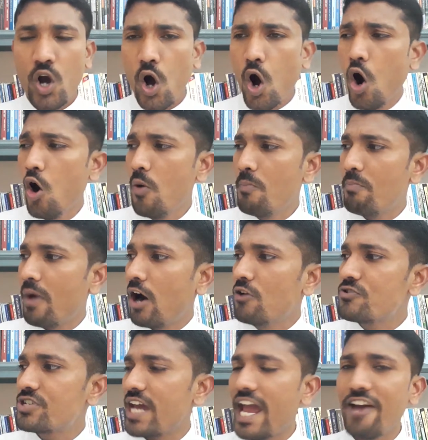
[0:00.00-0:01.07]
"Oh
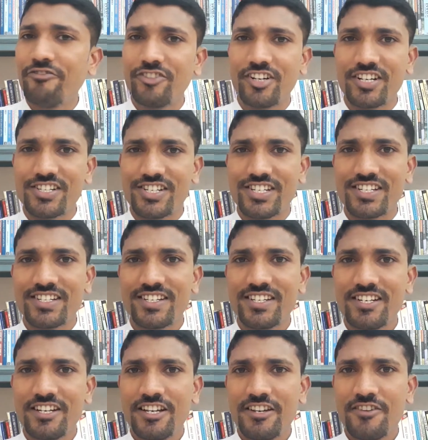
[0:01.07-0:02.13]
Mount Everest,
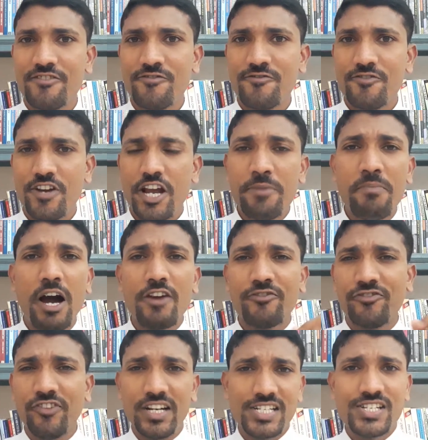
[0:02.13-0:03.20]
in my
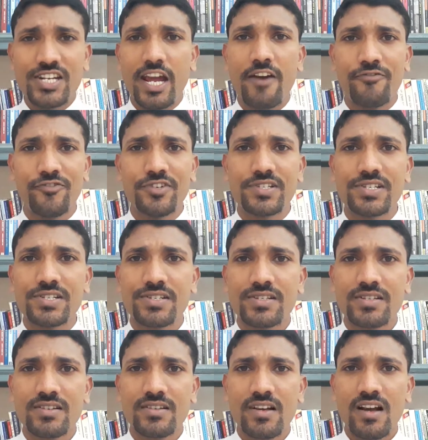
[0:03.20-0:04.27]
first effort,
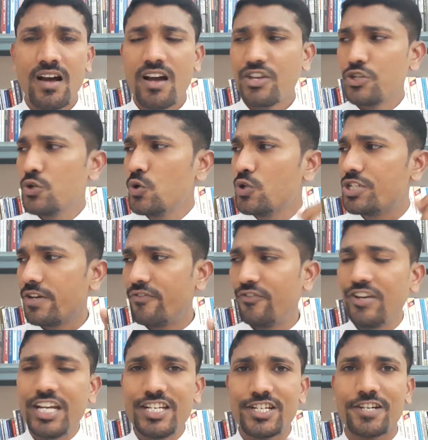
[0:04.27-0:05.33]
you
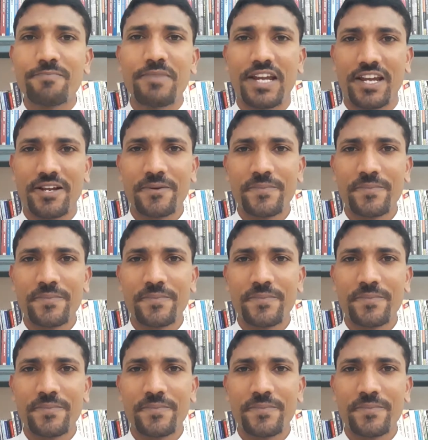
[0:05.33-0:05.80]
defeated me,